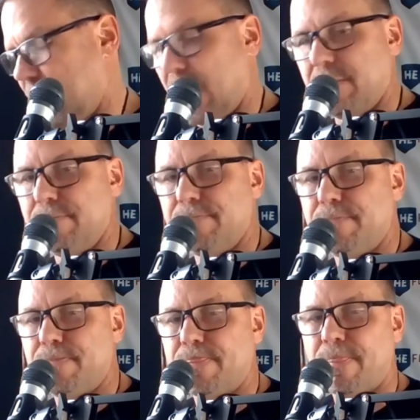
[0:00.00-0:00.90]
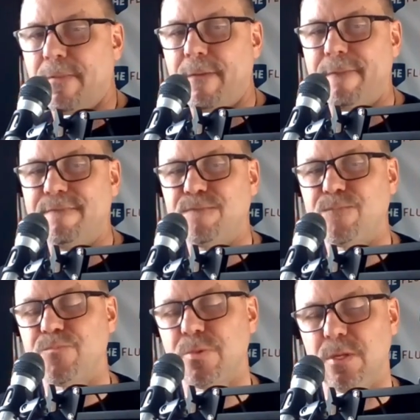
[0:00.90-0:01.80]
Okay?
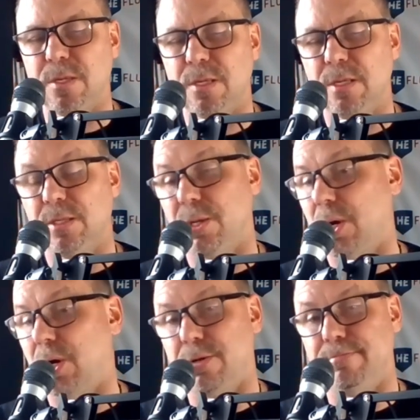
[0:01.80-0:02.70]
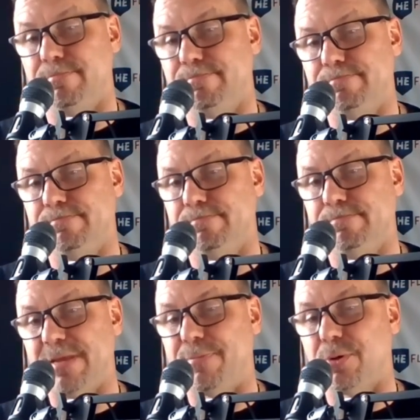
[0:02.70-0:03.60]
It's hard.
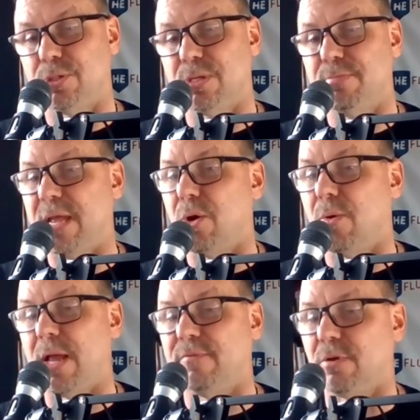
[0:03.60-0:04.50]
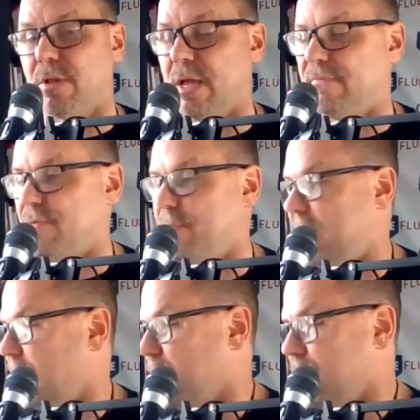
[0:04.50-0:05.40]
That person may go out of your life. You may
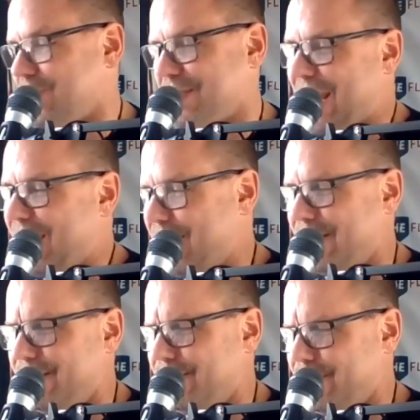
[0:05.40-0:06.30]
not understand it.